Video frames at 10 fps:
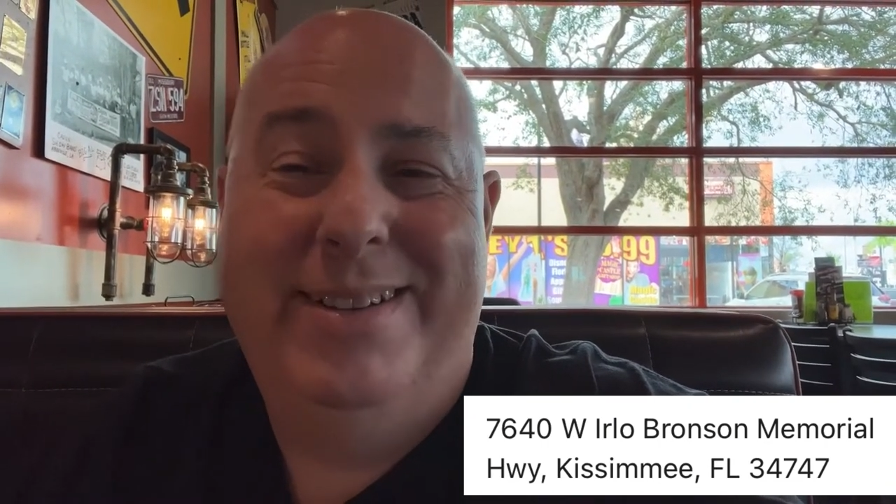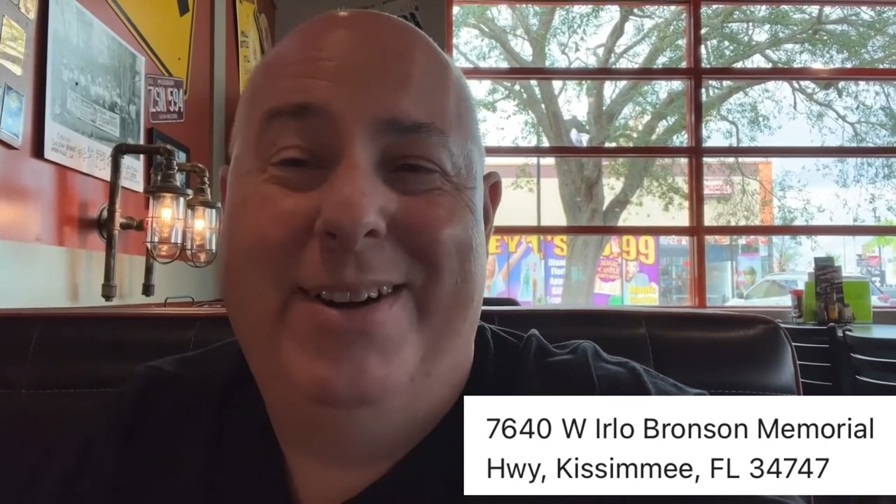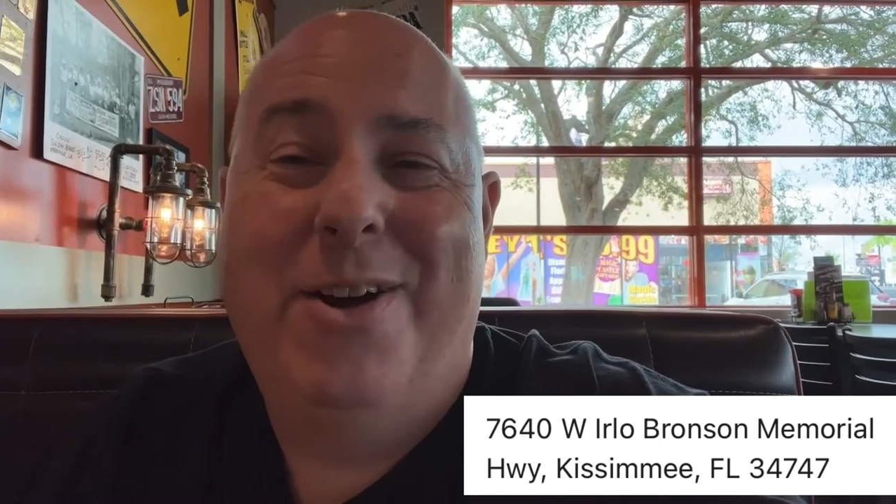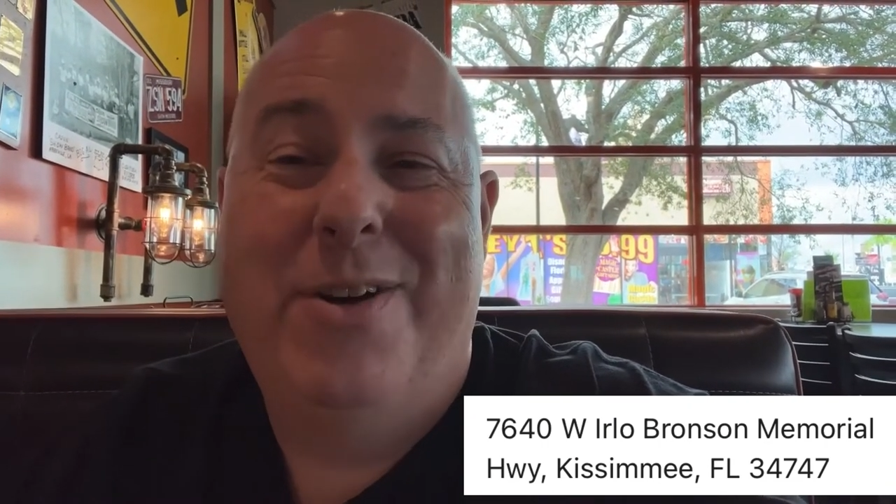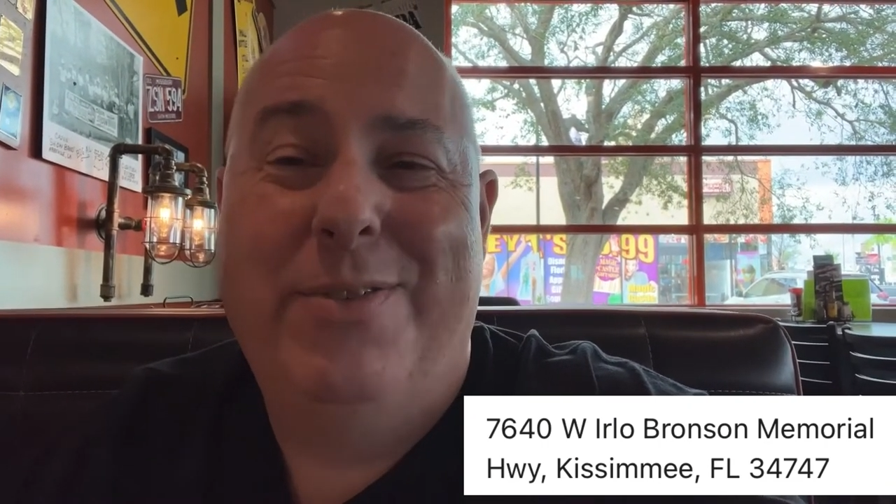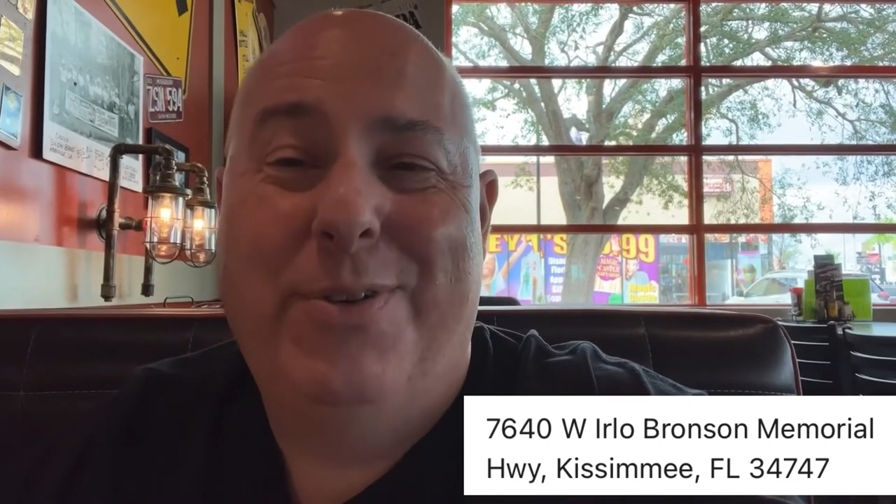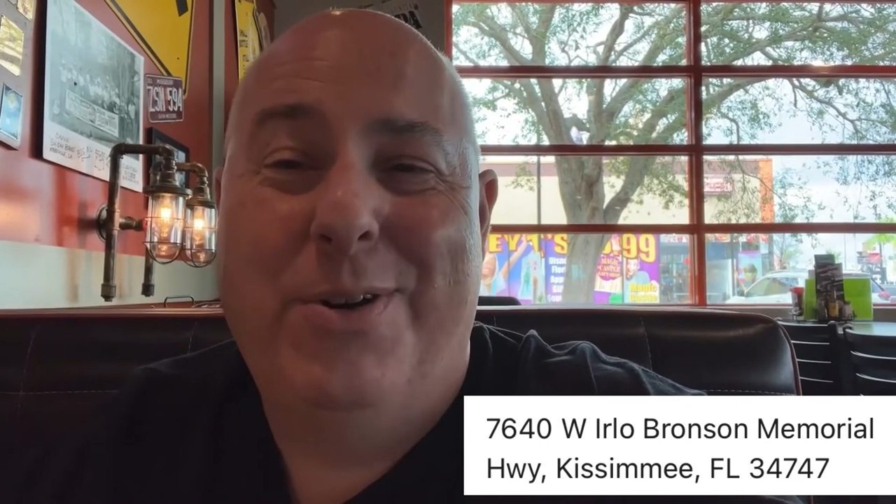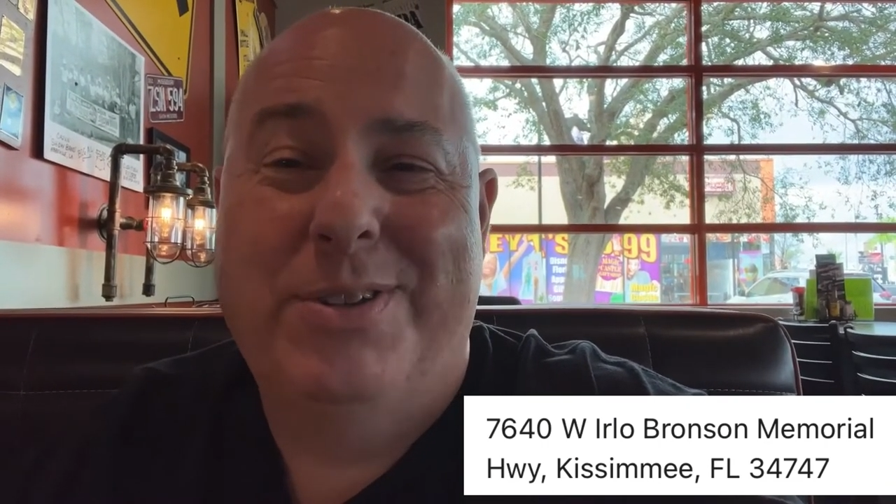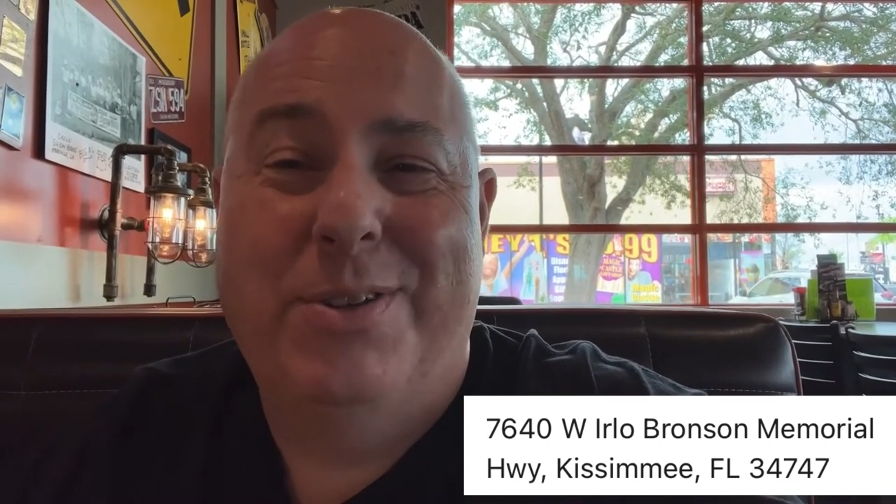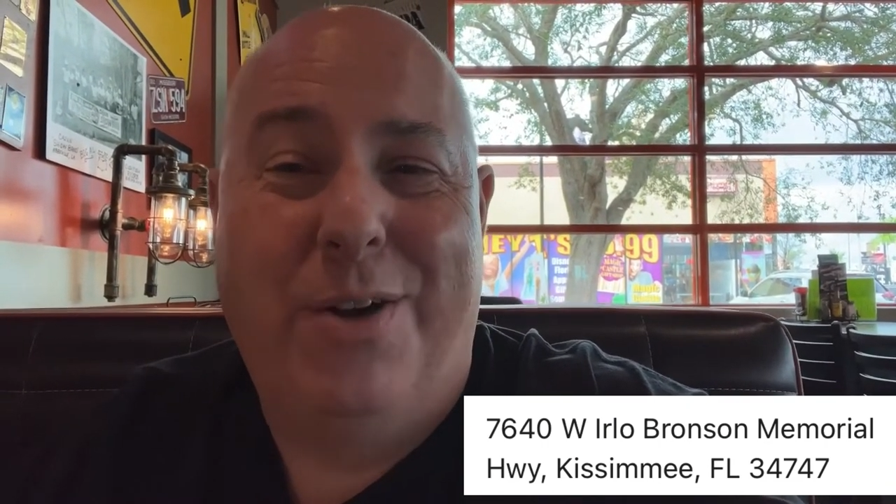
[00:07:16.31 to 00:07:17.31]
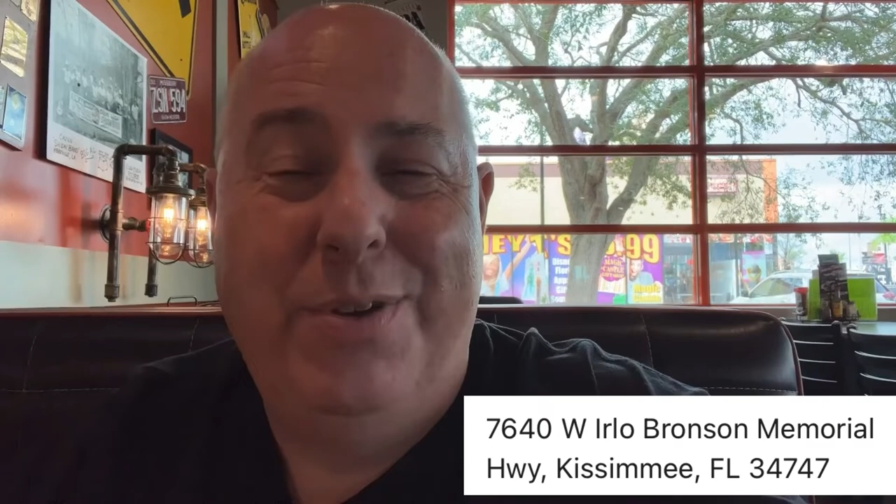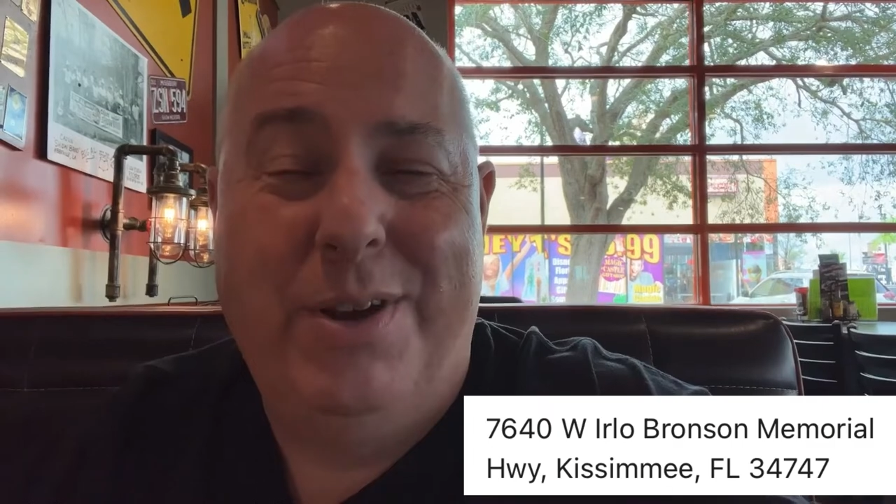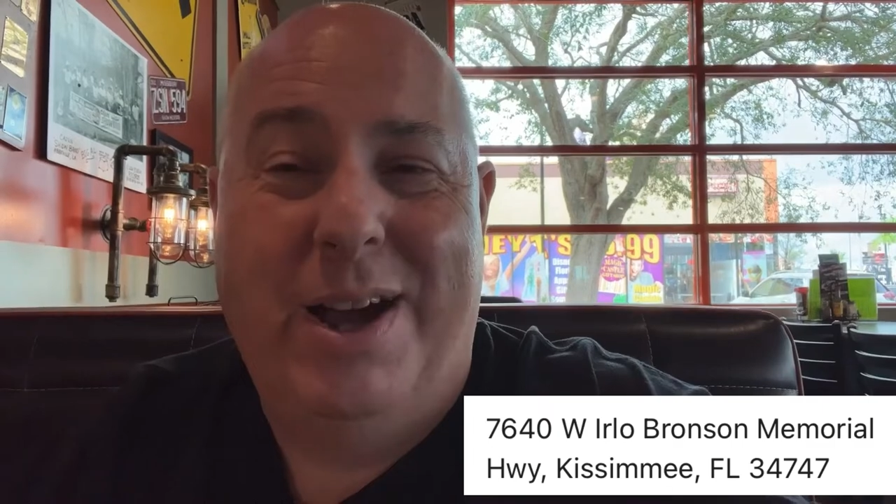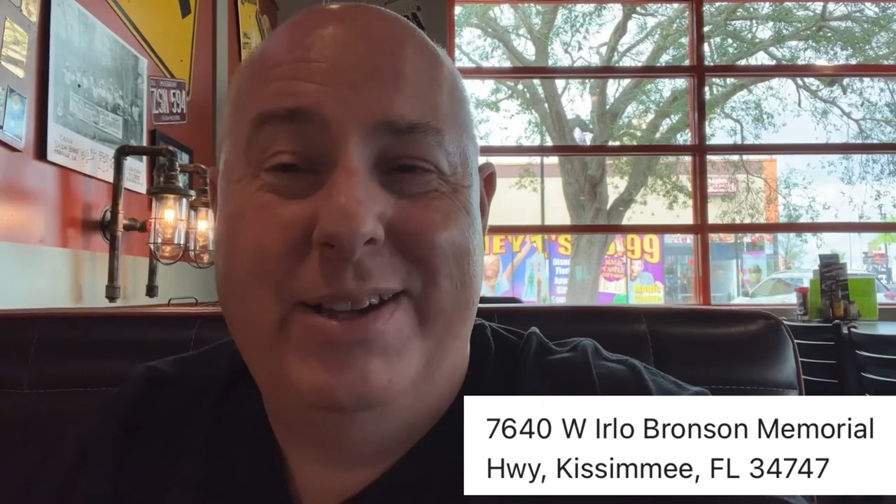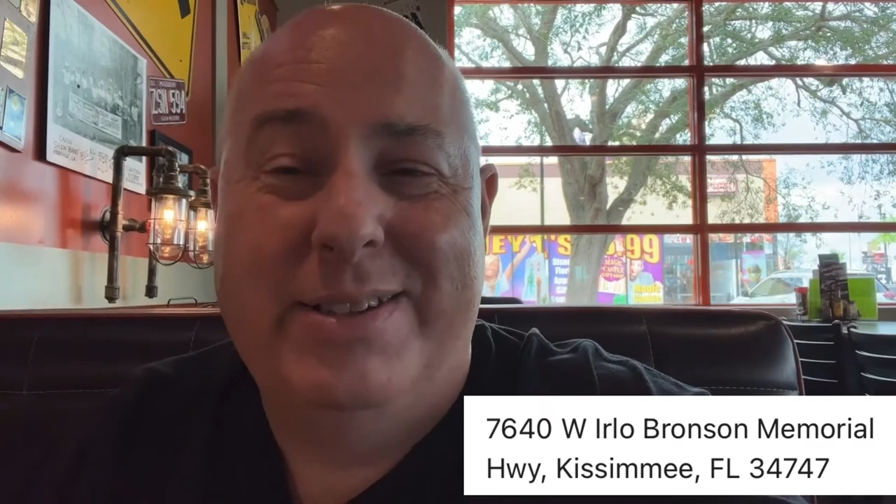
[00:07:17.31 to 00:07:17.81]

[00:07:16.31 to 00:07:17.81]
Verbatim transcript: All right, folks. Love you guys.